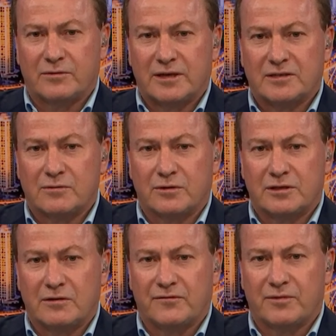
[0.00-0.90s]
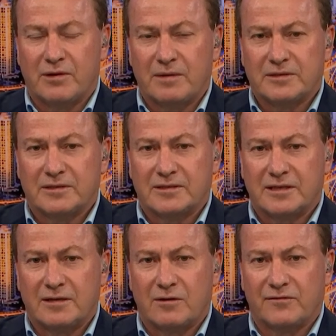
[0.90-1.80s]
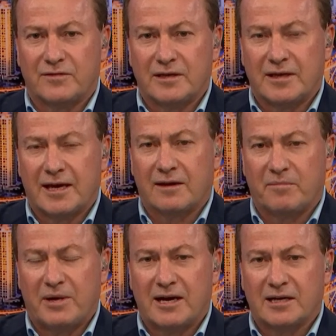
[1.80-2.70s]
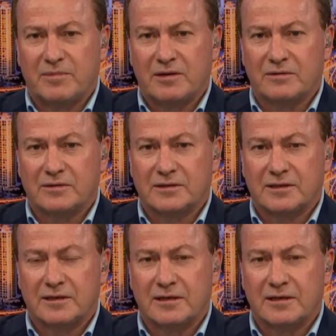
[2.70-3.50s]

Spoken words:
to escort you off the premises here, out of the park, because